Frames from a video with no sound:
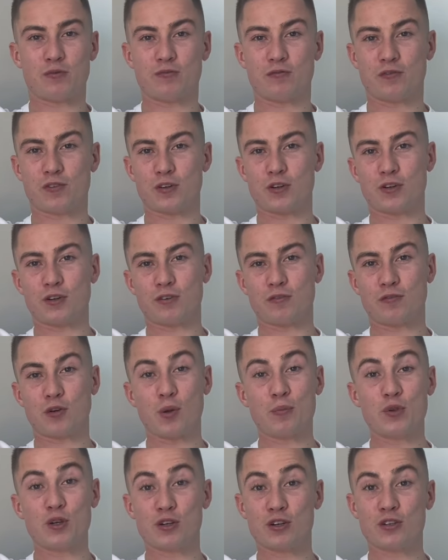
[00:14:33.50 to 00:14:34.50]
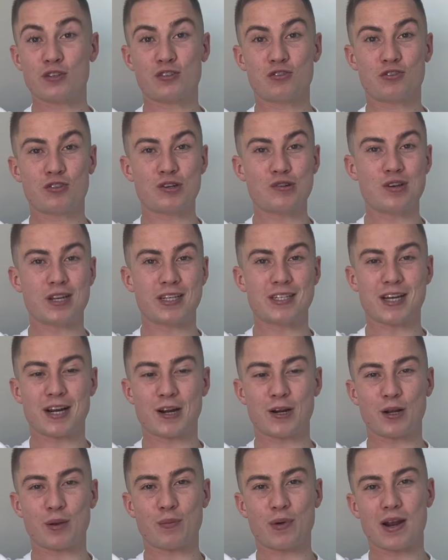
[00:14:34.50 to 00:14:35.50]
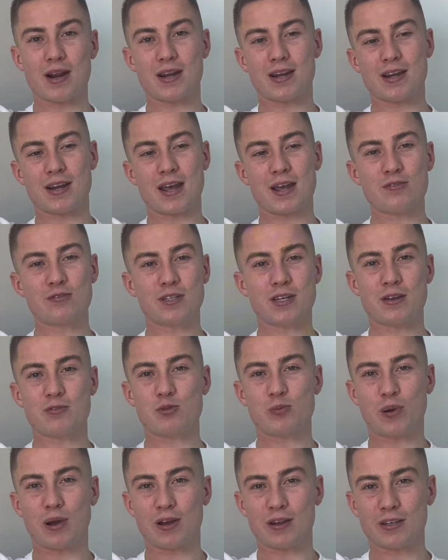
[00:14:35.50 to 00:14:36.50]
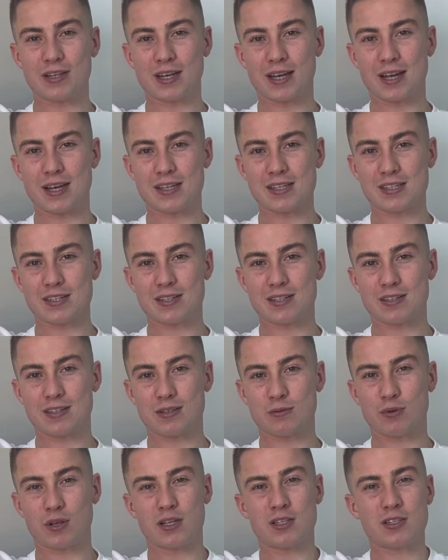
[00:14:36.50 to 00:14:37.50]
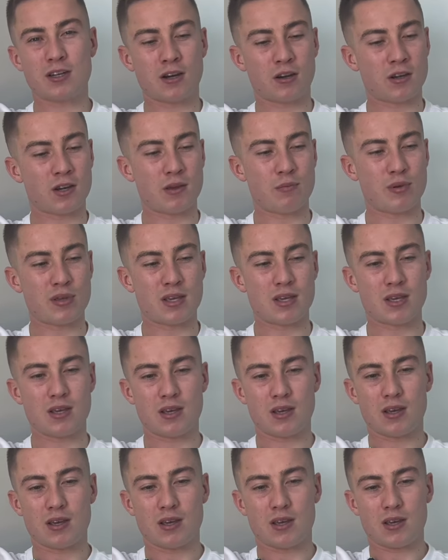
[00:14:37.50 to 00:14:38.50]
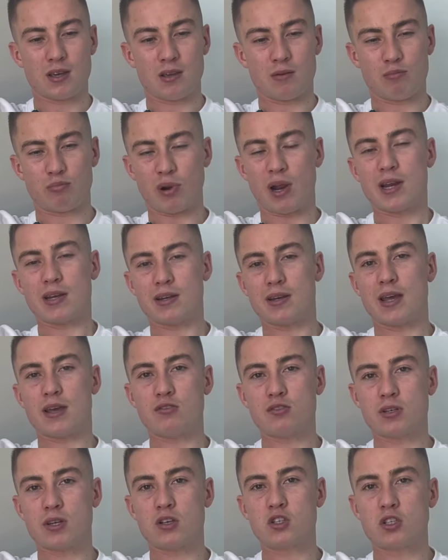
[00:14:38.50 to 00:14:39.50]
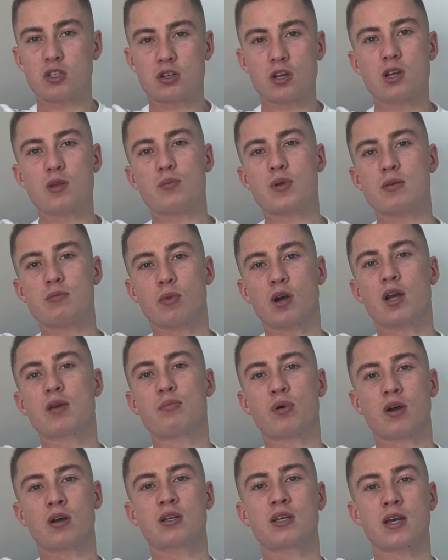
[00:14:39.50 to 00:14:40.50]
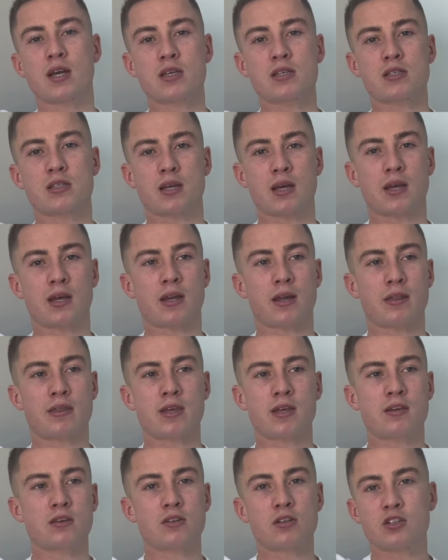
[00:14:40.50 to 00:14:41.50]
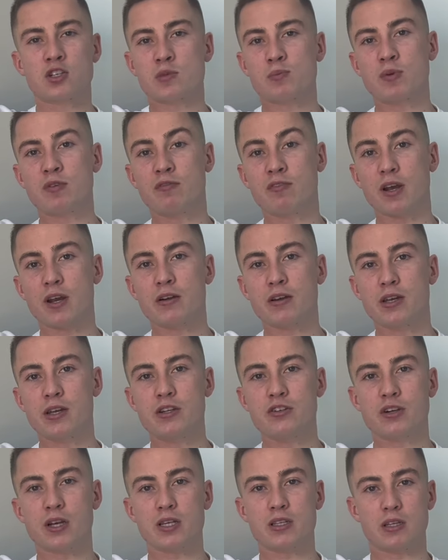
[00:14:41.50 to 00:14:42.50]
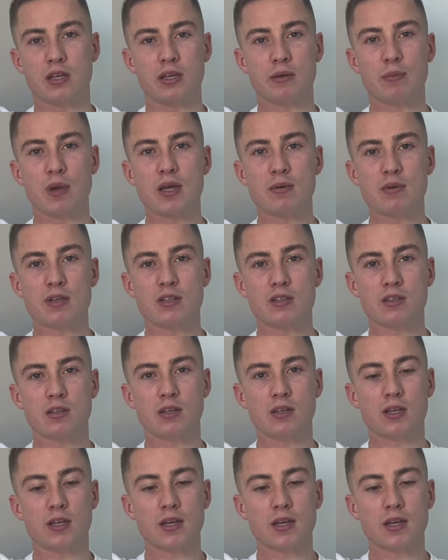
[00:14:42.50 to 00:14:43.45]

for from yours truly, Daragh Gilmartin, haus & haus podcast. Well, it's not going to be branded haus & haus. It's going to be my podcast, and I think it'll just be very interesting. Maybe to